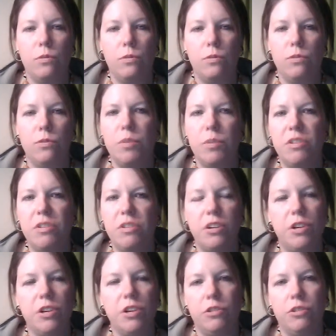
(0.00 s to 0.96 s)
the
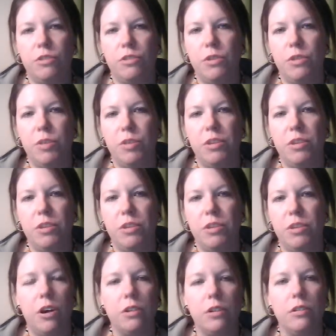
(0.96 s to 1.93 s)
material should really be
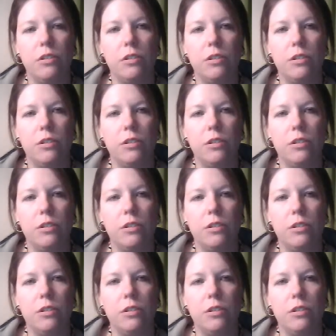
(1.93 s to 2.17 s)
chunked,